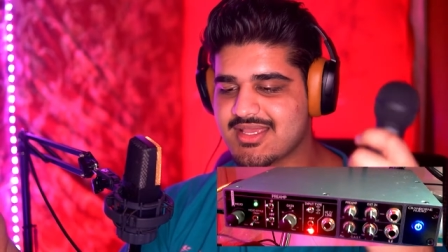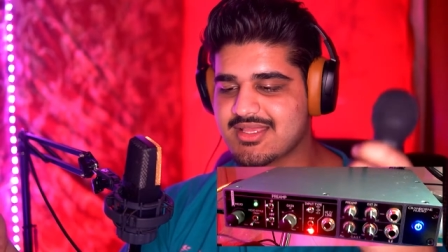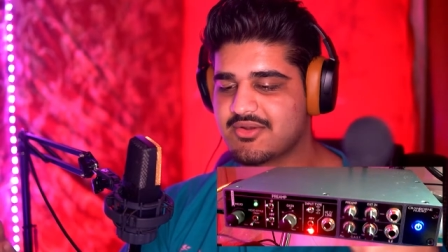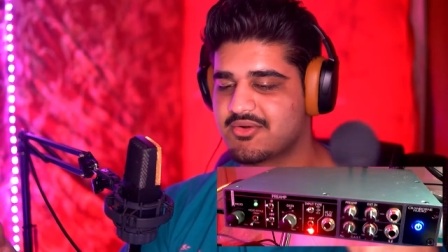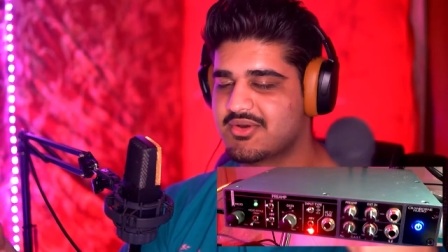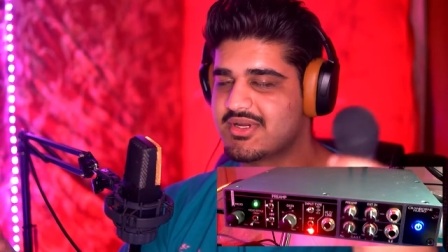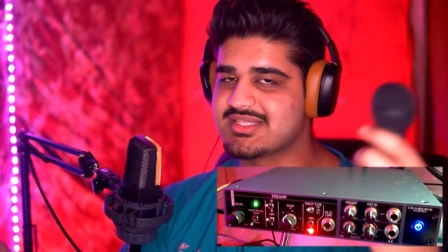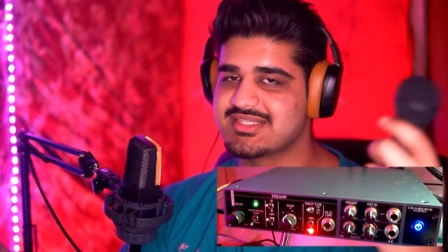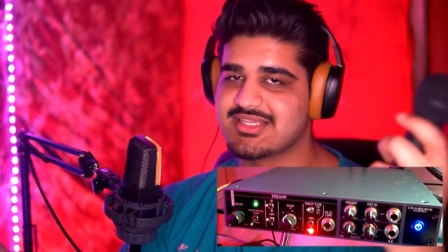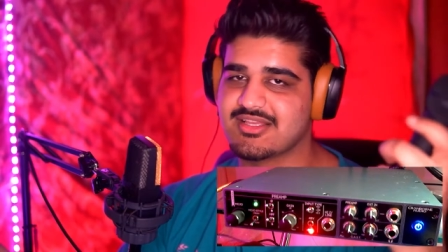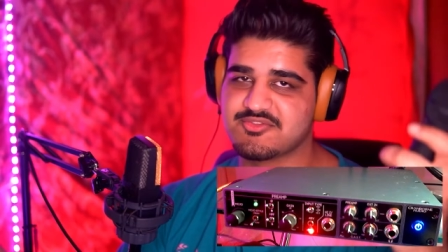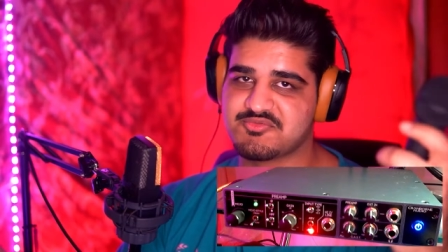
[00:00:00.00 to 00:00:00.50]
It
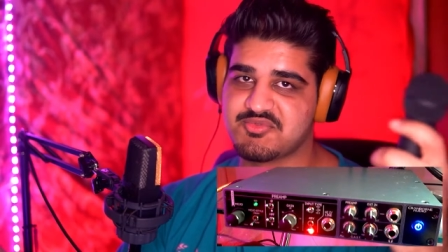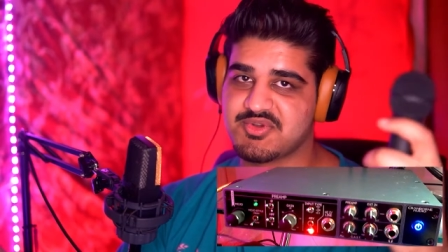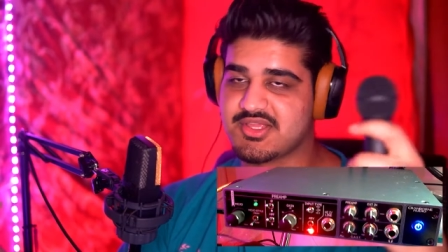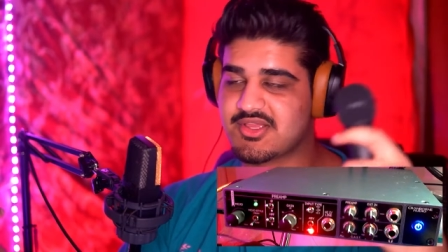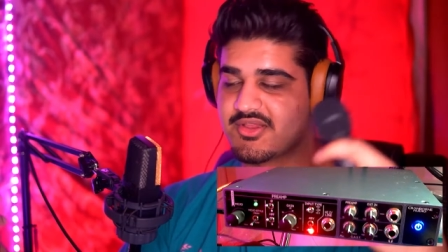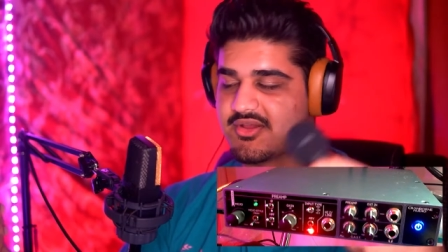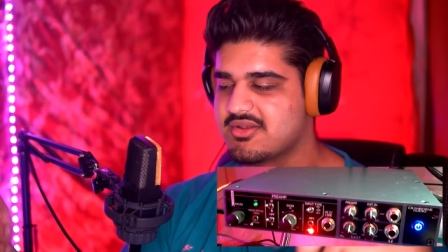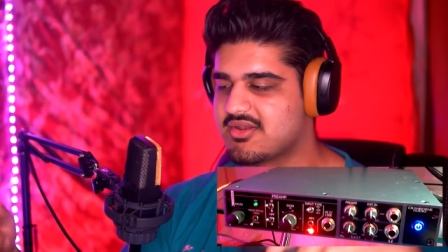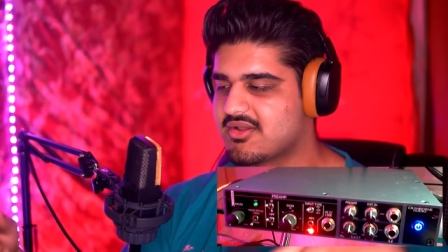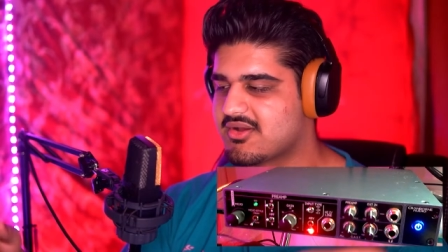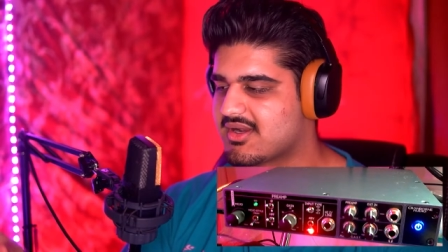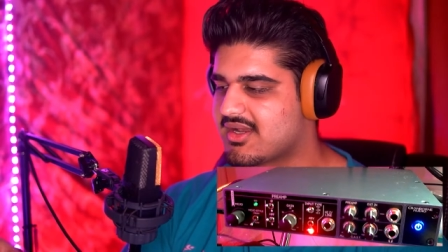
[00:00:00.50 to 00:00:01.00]
already sounds pretty
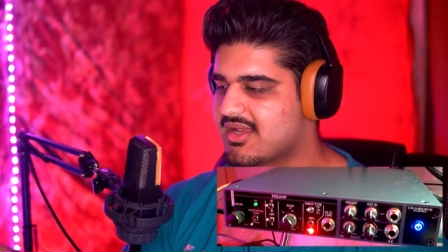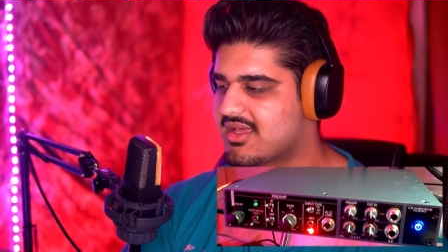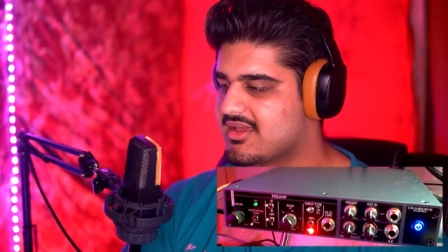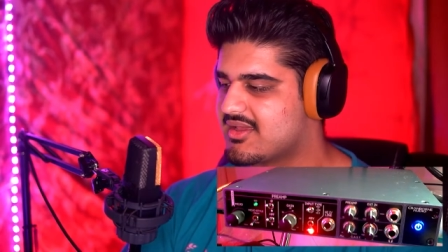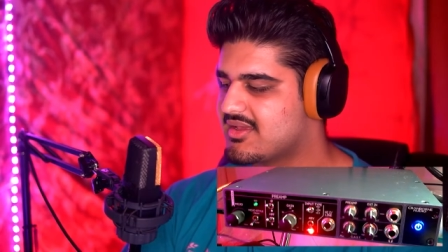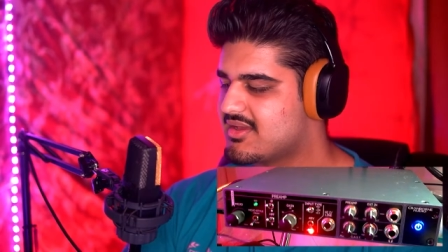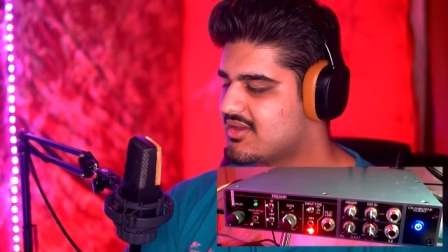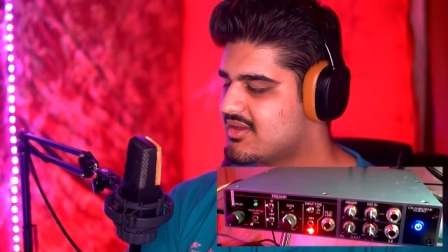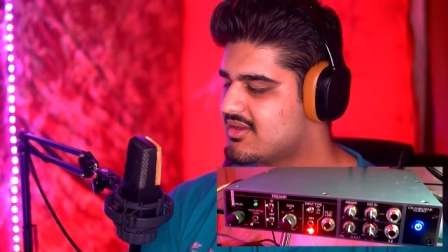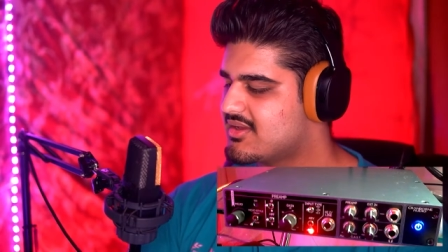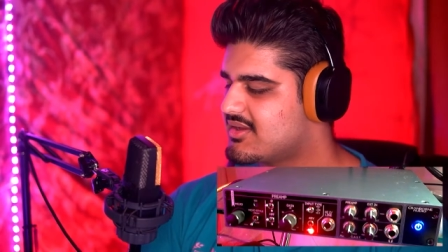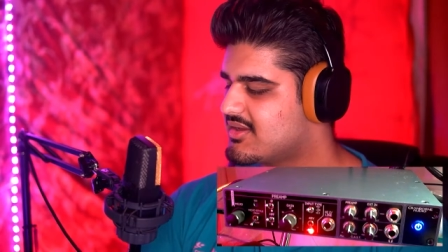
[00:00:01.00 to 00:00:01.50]
good, not gonna lie.
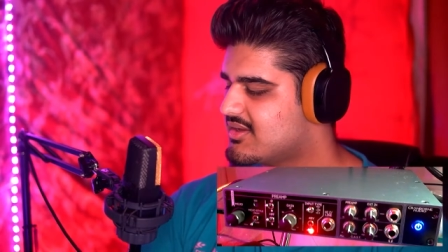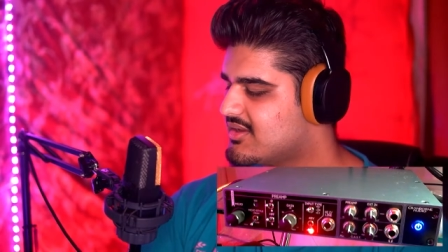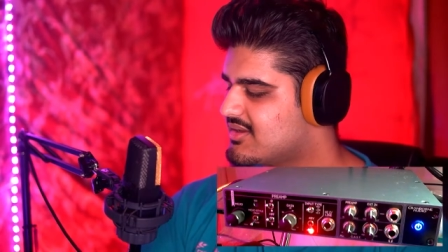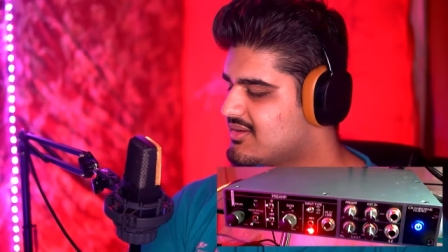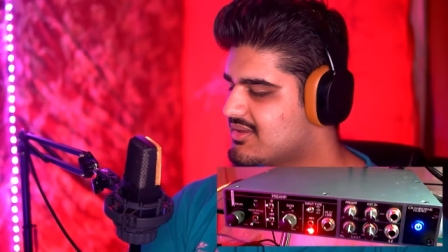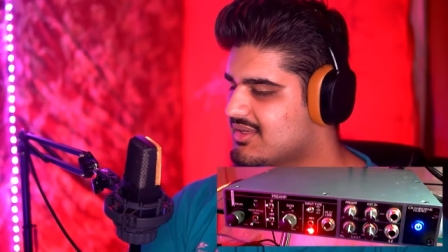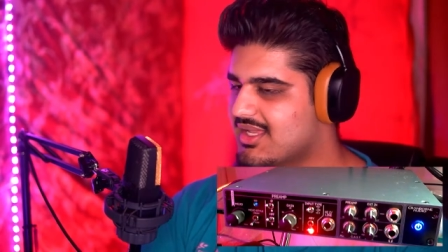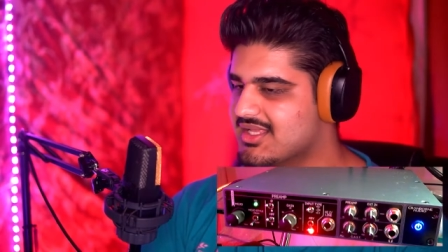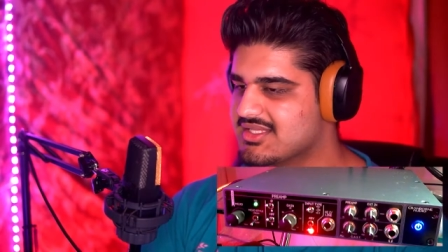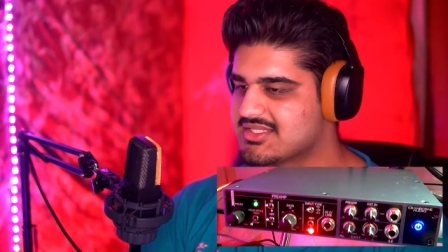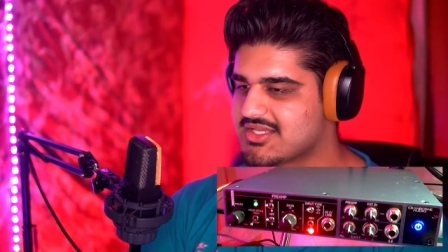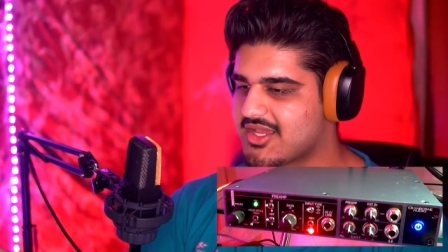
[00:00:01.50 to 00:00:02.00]

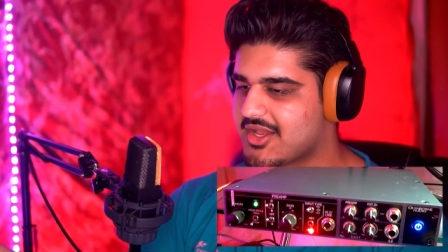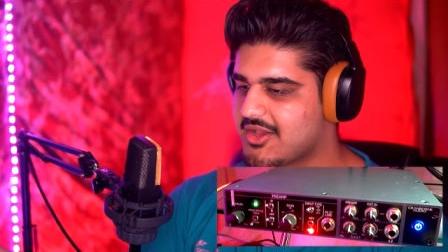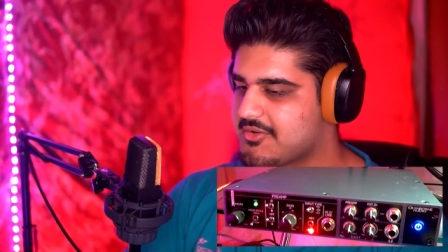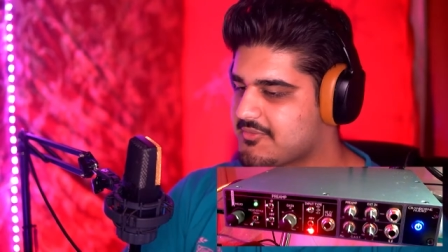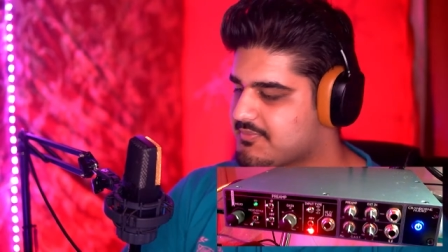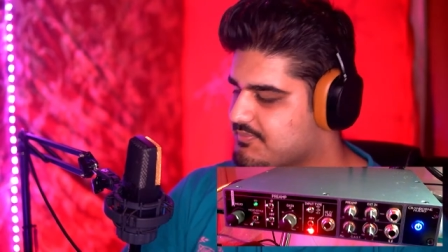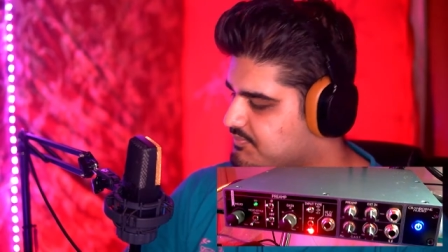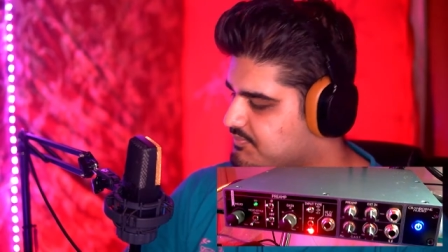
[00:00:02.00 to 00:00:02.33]
Let's go.